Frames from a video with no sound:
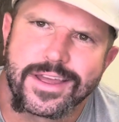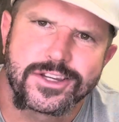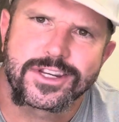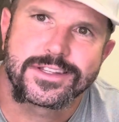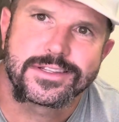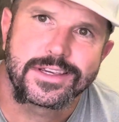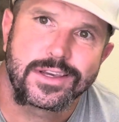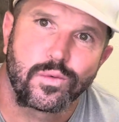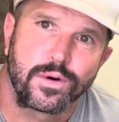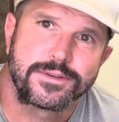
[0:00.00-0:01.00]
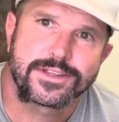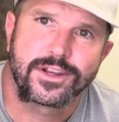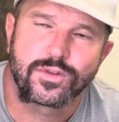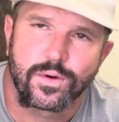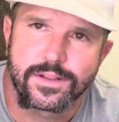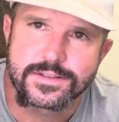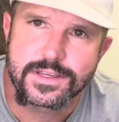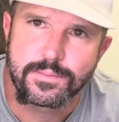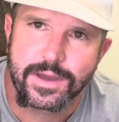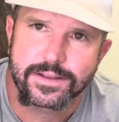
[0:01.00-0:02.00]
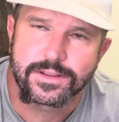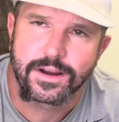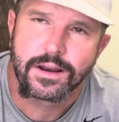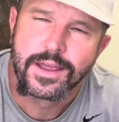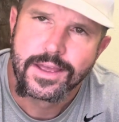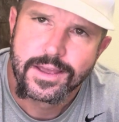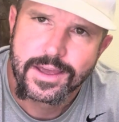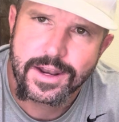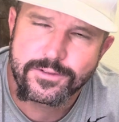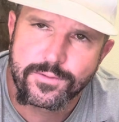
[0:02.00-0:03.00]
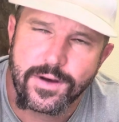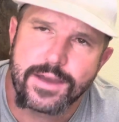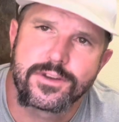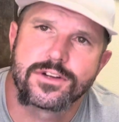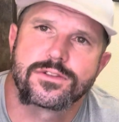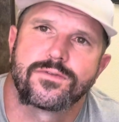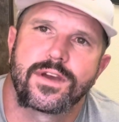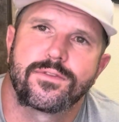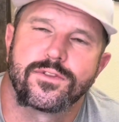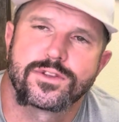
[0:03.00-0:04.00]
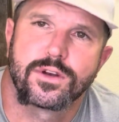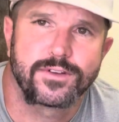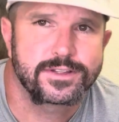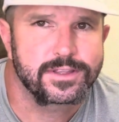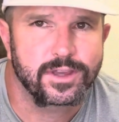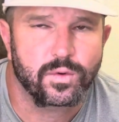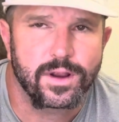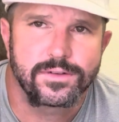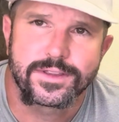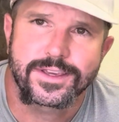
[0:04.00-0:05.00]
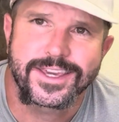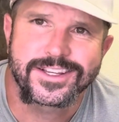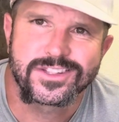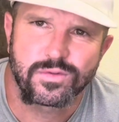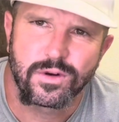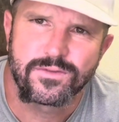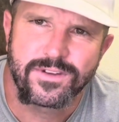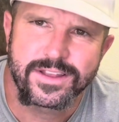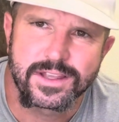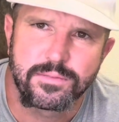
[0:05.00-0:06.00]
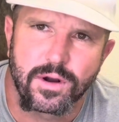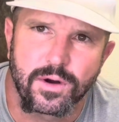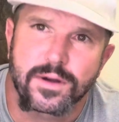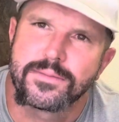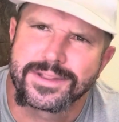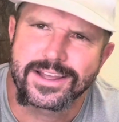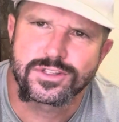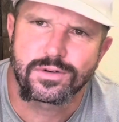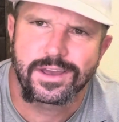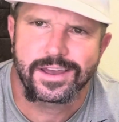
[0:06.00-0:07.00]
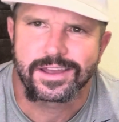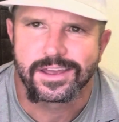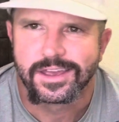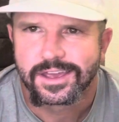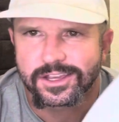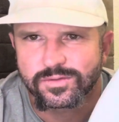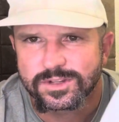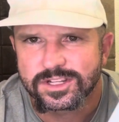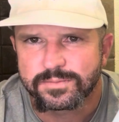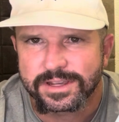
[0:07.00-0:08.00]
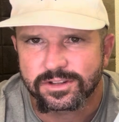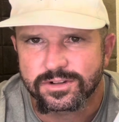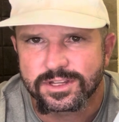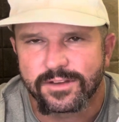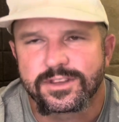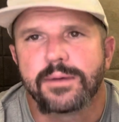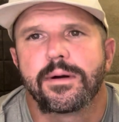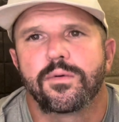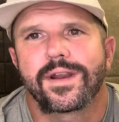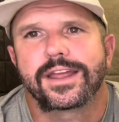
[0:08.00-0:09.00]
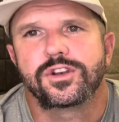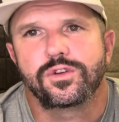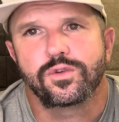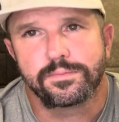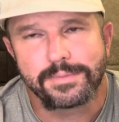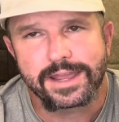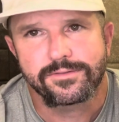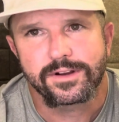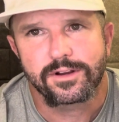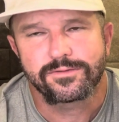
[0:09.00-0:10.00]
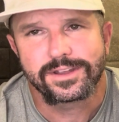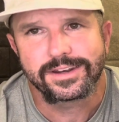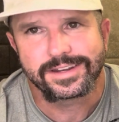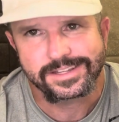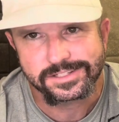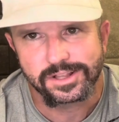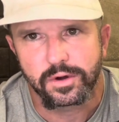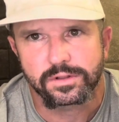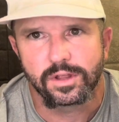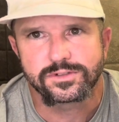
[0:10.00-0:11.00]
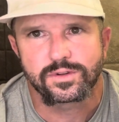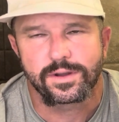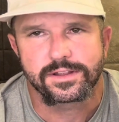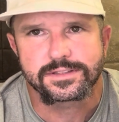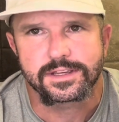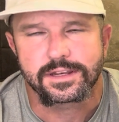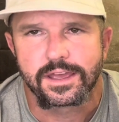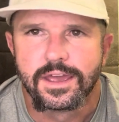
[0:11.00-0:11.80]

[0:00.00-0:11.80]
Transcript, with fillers: As you can see, we're missing a toilet seat back there. And after five years of faithful service, the crown to the king's throne finally broke. But that's okay, because we just picked ourselves up a brand new Mayfair Affinity slow close toilet seat.